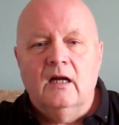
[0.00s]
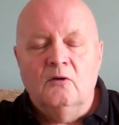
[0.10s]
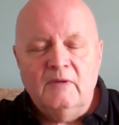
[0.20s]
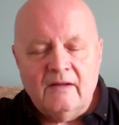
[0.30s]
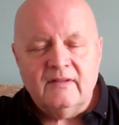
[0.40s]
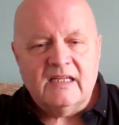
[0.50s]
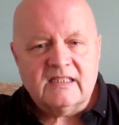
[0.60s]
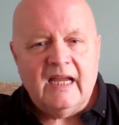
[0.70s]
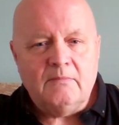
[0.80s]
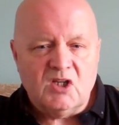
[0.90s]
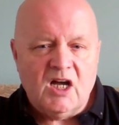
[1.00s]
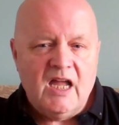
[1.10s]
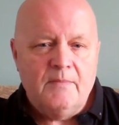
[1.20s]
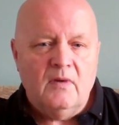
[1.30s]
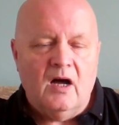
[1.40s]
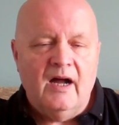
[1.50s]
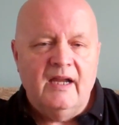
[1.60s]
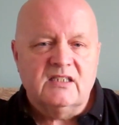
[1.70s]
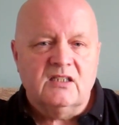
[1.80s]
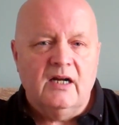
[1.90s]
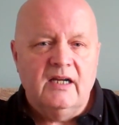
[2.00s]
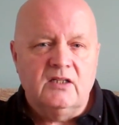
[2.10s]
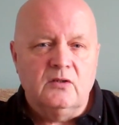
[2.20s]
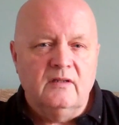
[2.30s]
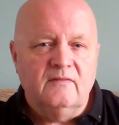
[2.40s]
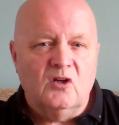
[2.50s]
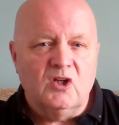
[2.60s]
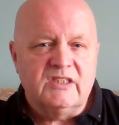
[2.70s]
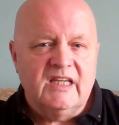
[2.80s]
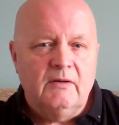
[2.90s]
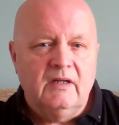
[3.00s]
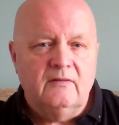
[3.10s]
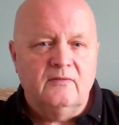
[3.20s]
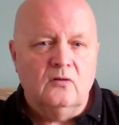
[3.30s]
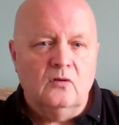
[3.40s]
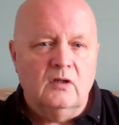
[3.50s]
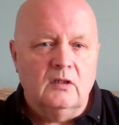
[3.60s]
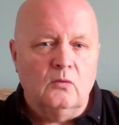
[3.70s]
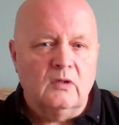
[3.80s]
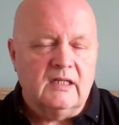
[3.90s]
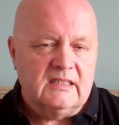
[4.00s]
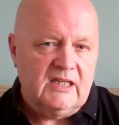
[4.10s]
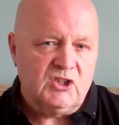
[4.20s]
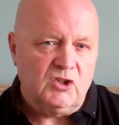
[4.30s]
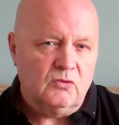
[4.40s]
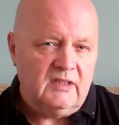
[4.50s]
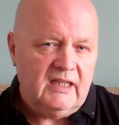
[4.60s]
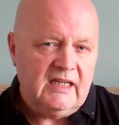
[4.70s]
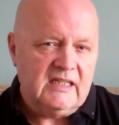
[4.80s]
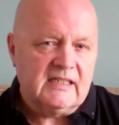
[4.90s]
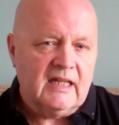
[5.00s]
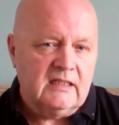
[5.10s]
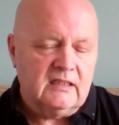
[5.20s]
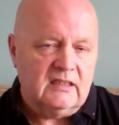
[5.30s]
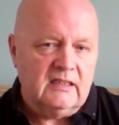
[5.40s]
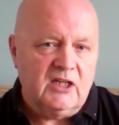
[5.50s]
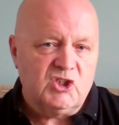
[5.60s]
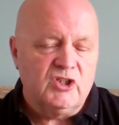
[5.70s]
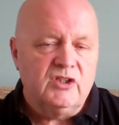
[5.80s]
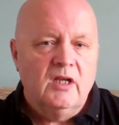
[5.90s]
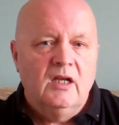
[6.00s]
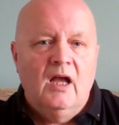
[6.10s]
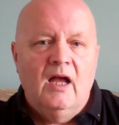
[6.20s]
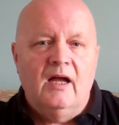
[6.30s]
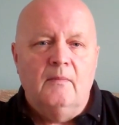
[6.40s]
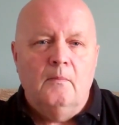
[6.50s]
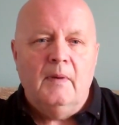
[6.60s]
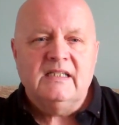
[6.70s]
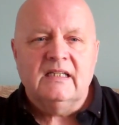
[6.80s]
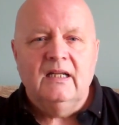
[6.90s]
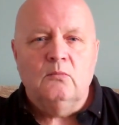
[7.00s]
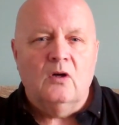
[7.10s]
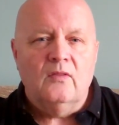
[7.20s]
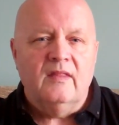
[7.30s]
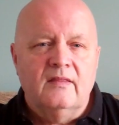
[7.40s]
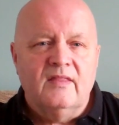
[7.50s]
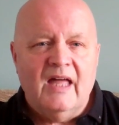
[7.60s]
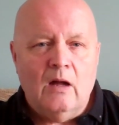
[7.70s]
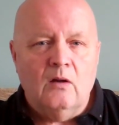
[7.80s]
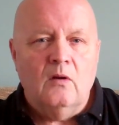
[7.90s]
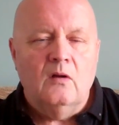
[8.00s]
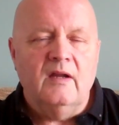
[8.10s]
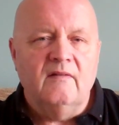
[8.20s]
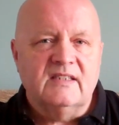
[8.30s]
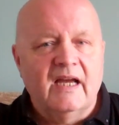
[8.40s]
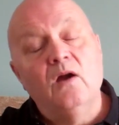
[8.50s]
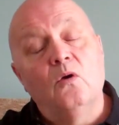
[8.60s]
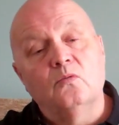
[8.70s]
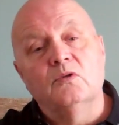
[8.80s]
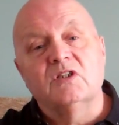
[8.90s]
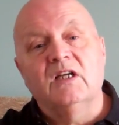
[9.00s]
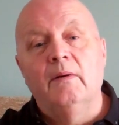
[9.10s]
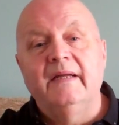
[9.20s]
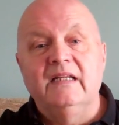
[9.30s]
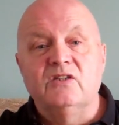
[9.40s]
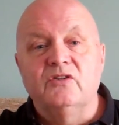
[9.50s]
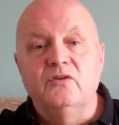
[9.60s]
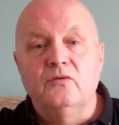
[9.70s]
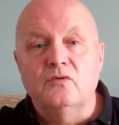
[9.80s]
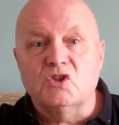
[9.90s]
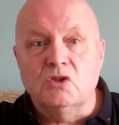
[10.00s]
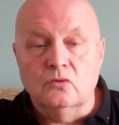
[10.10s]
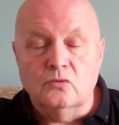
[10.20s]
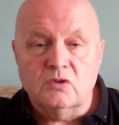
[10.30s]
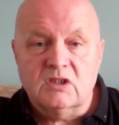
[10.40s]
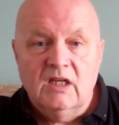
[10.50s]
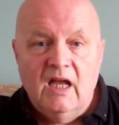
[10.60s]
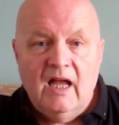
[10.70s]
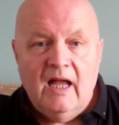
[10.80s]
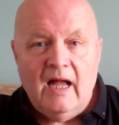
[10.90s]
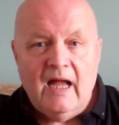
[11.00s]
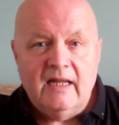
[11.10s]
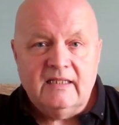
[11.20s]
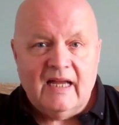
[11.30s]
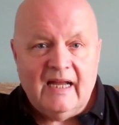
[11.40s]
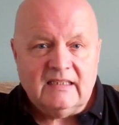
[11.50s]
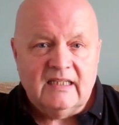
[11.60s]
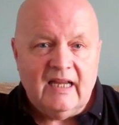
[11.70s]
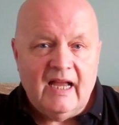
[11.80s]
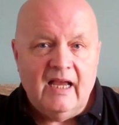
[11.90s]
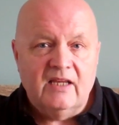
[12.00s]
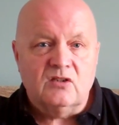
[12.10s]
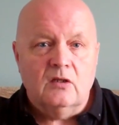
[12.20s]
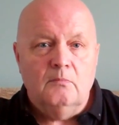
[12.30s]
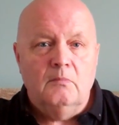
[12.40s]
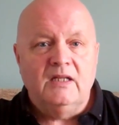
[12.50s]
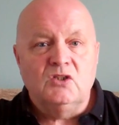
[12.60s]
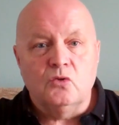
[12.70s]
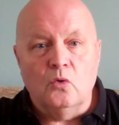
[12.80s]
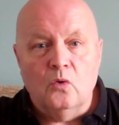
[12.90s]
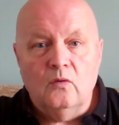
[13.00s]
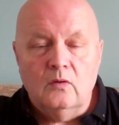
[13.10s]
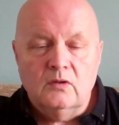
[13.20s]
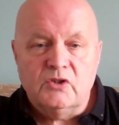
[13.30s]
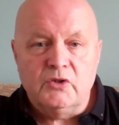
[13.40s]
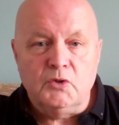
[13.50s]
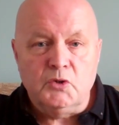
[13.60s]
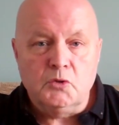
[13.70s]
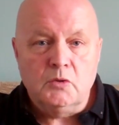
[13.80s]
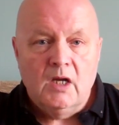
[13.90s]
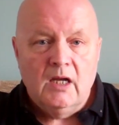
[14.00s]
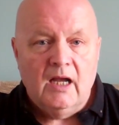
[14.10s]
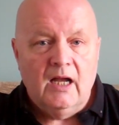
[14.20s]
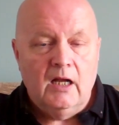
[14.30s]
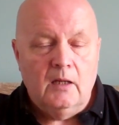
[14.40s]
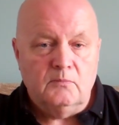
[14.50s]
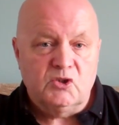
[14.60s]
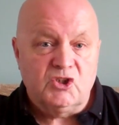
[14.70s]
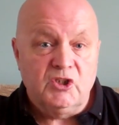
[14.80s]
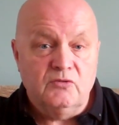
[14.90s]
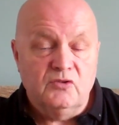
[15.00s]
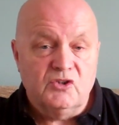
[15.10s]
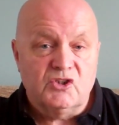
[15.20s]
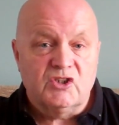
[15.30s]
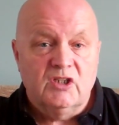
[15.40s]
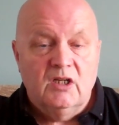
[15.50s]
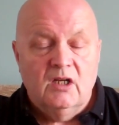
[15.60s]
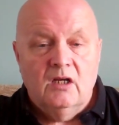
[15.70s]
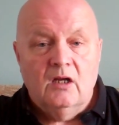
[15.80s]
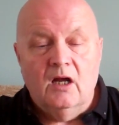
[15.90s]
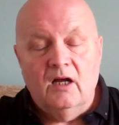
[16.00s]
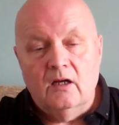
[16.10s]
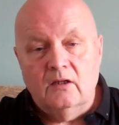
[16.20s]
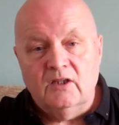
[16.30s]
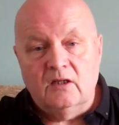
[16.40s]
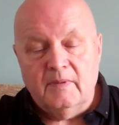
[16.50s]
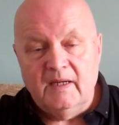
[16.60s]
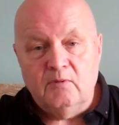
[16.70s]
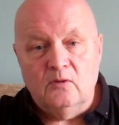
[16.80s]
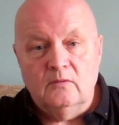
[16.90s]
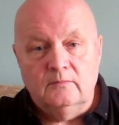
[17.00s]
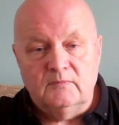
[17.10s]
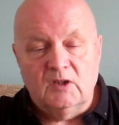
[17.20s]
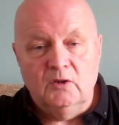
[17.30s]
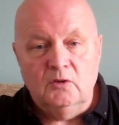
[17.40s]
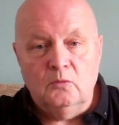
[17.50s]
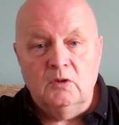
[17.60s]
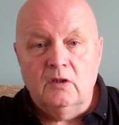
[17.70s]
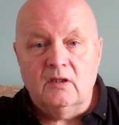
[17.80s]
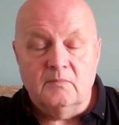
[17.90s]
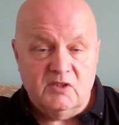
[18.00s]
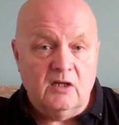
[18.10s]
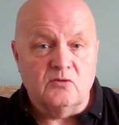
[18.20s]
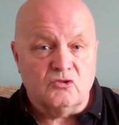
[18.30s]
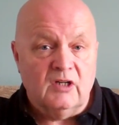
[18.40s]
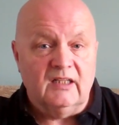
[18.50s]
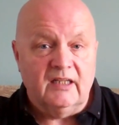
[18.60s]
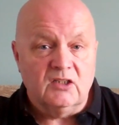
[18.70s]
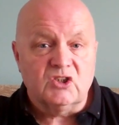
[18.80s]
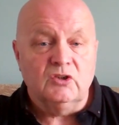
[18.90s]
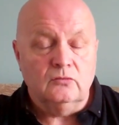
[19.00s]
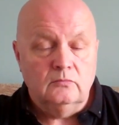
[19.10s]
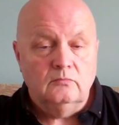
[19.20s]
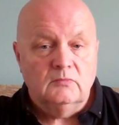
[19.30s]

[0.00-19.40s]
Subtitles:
around that same time I started doing volunteering for an organisation called the East London Connection. Basically what that entailed was going into schools and acting as mentor to students, young people who were themselves struggling at school.